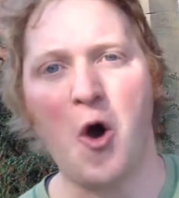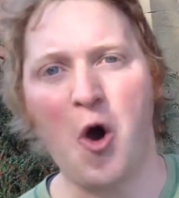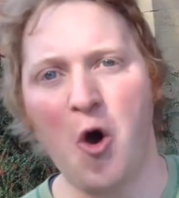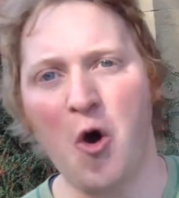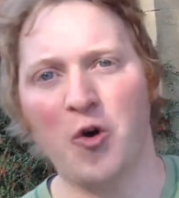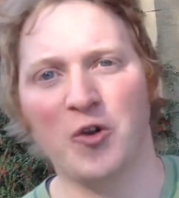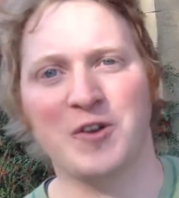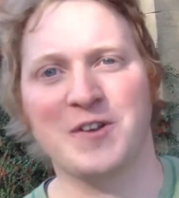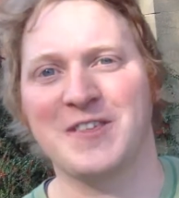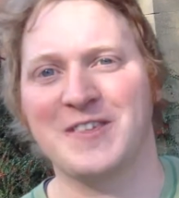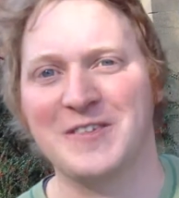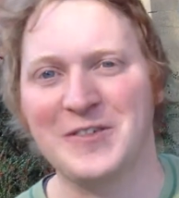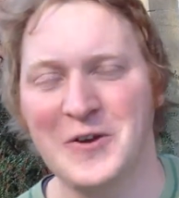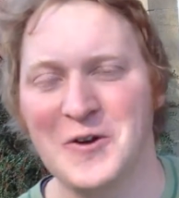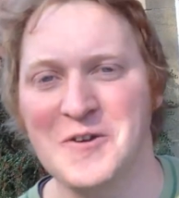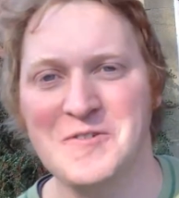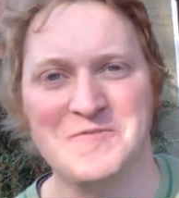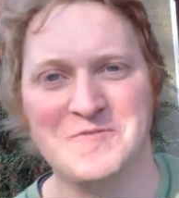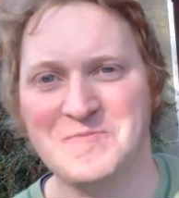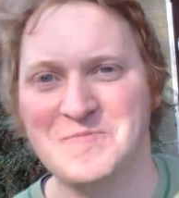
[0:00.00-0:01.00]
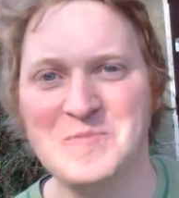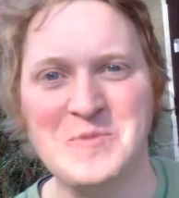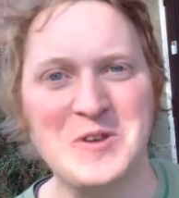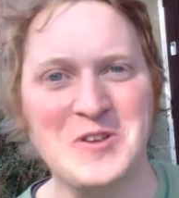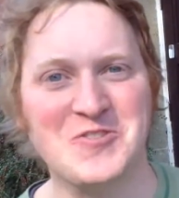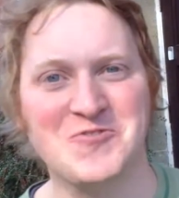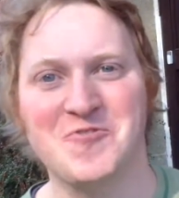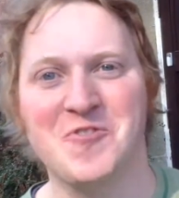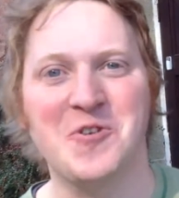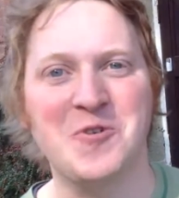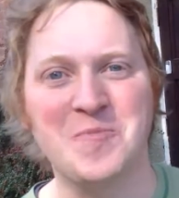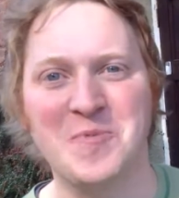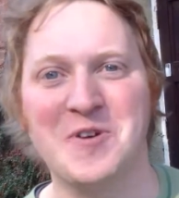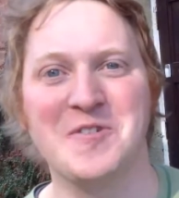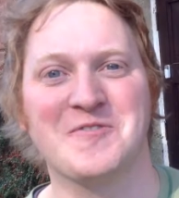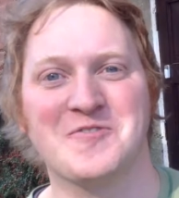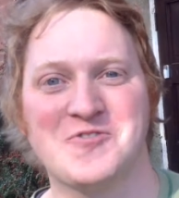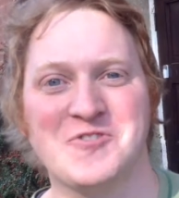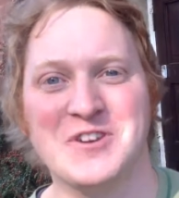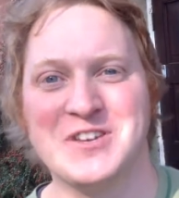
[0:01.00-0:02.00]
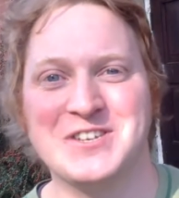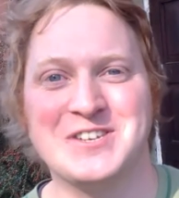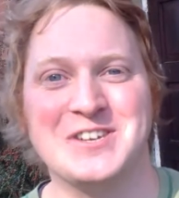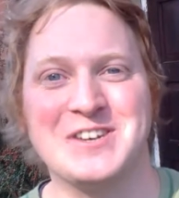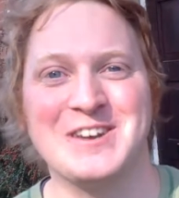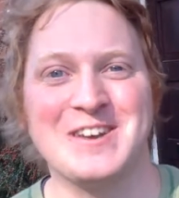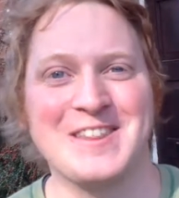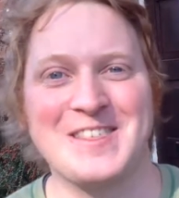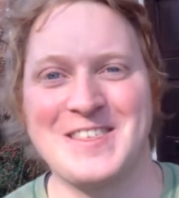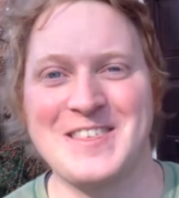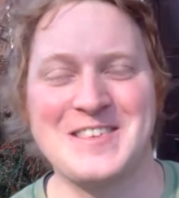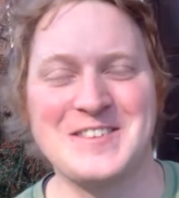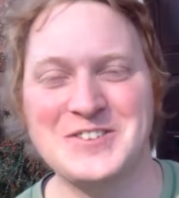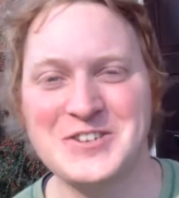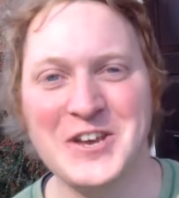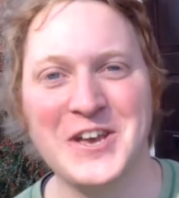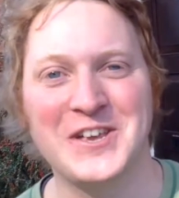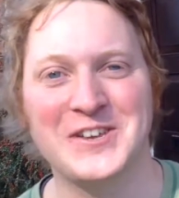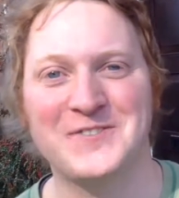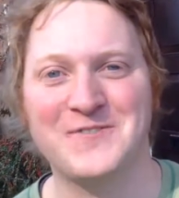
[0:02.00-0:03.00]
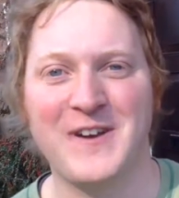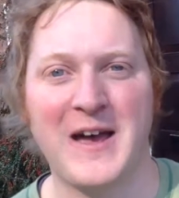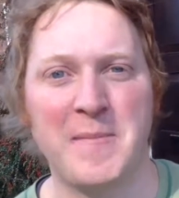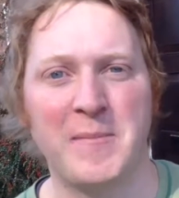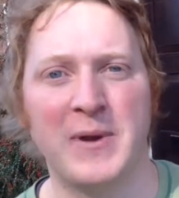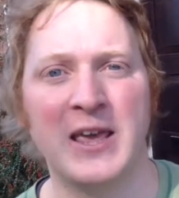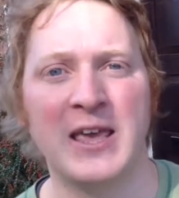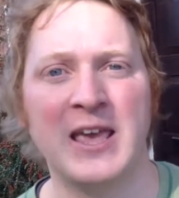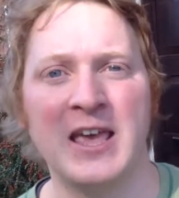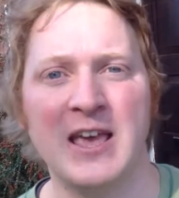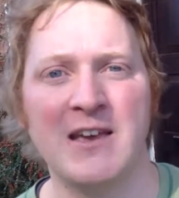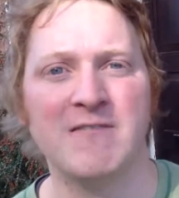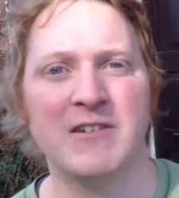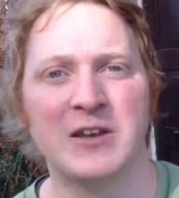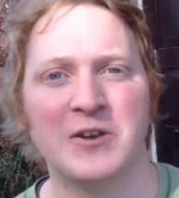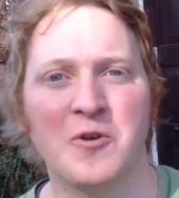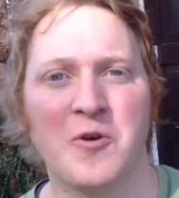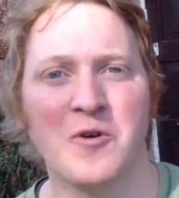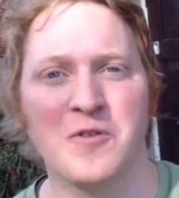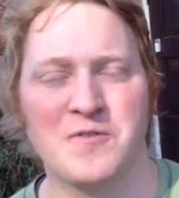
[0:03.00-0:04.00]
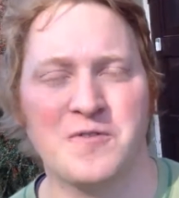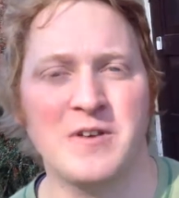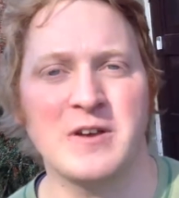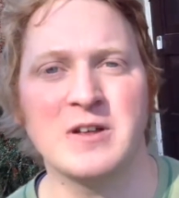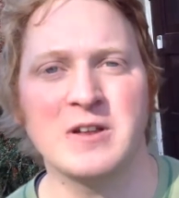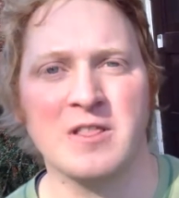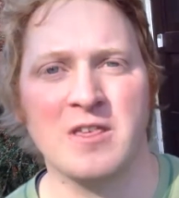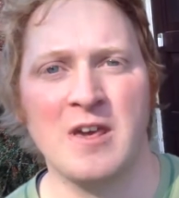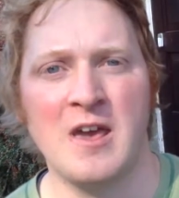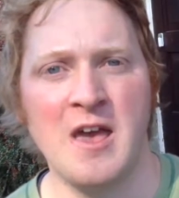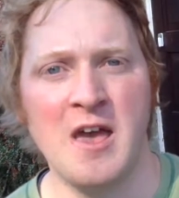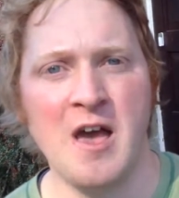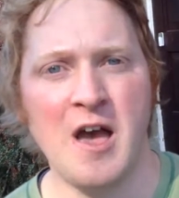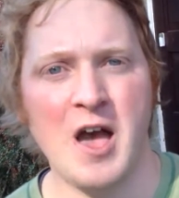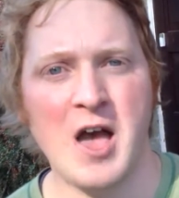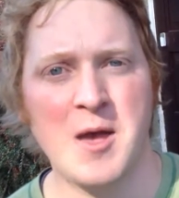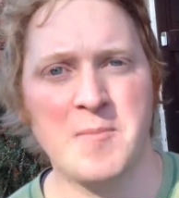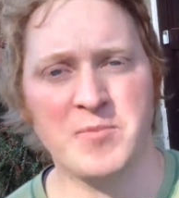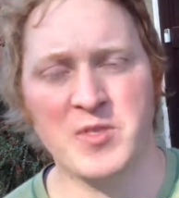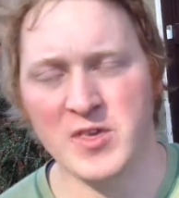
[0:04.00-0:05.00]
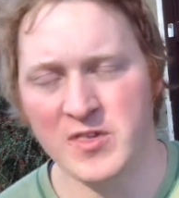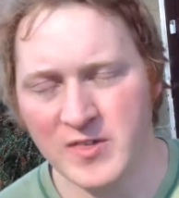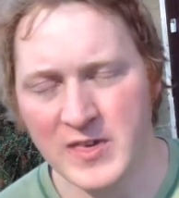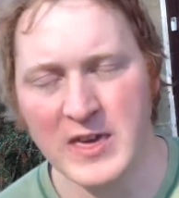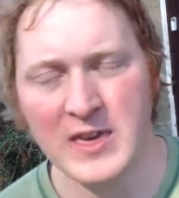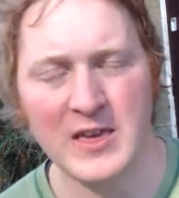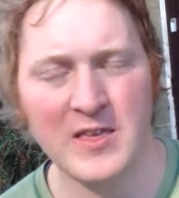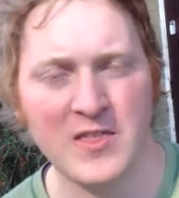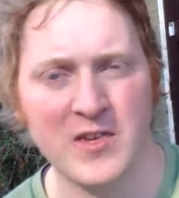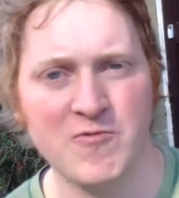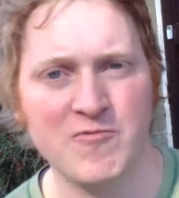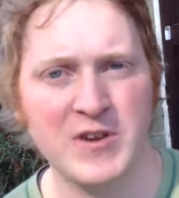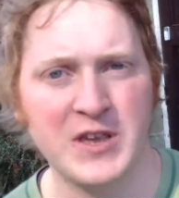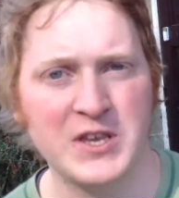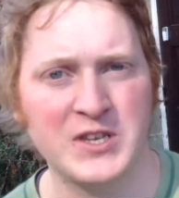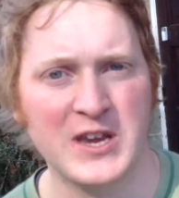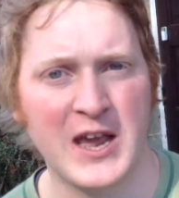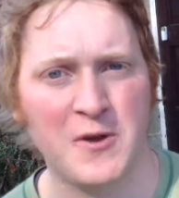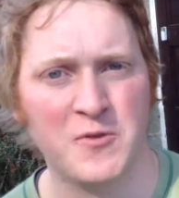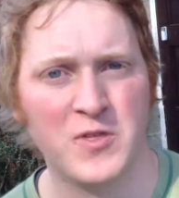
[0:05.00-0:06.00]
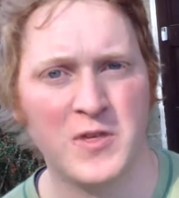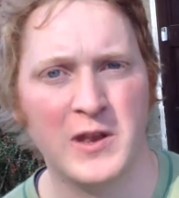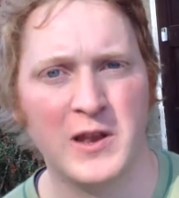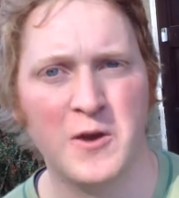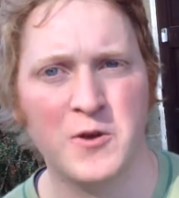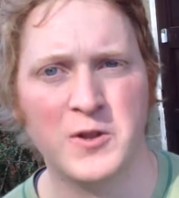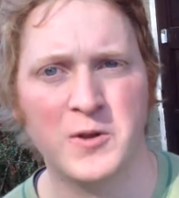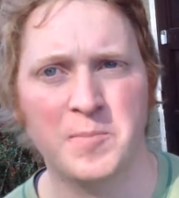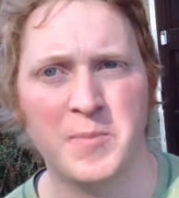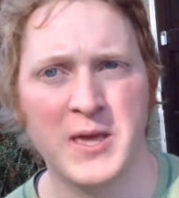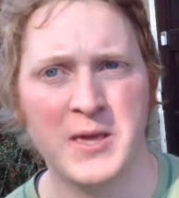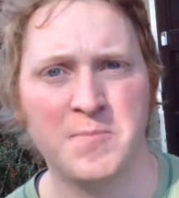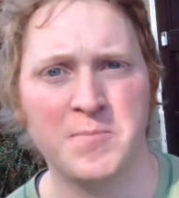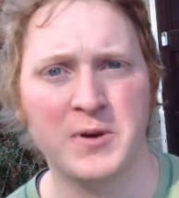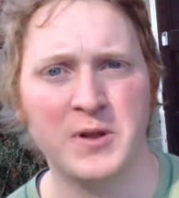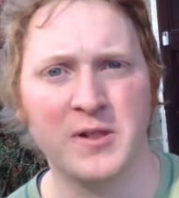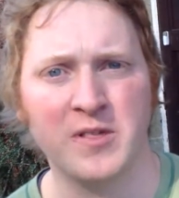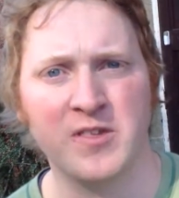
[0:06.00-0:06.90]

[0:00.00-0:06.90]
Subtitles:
odd sort of group of Christians, this church family here in Northfield, that's seeking to reach out to local people.